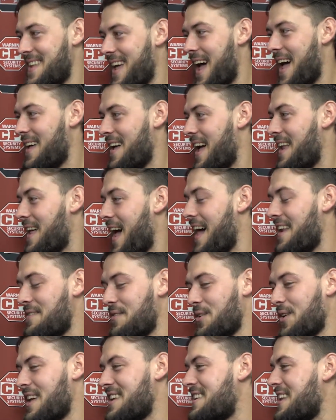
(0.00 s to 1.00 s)
I didn't
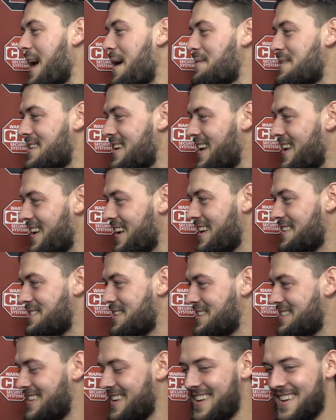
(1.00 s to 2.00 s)
really adapted yet, I guess
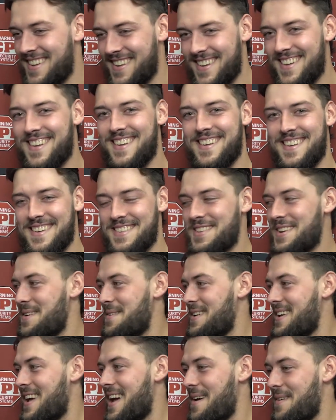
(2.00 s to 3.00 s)
you'd say.
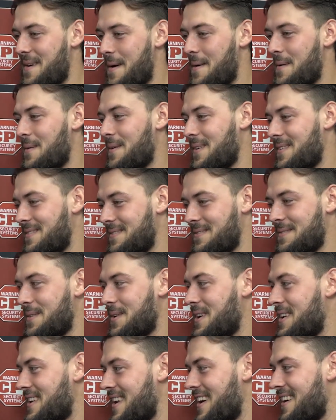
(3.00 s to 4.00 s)
So, yeah, I mean,
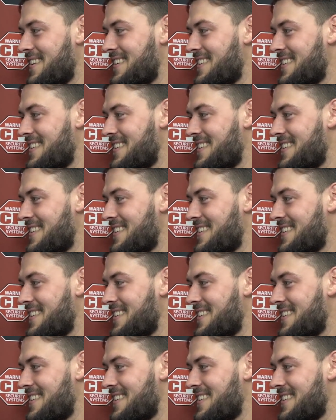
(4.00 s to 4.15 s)
we're good now.